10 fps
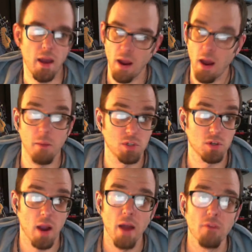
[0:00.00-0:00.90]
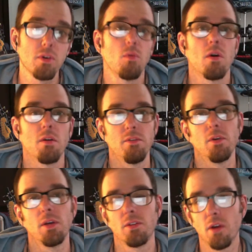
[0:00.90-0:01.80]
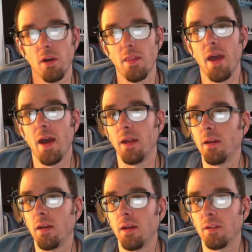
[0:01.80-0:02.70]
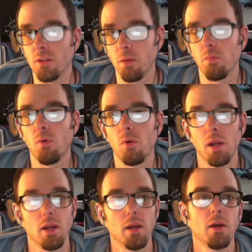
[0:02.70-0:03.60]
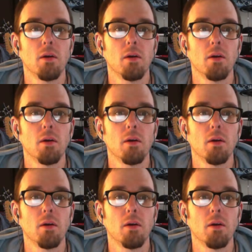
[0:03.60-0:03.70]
I'm sure every one of you has done that at some point.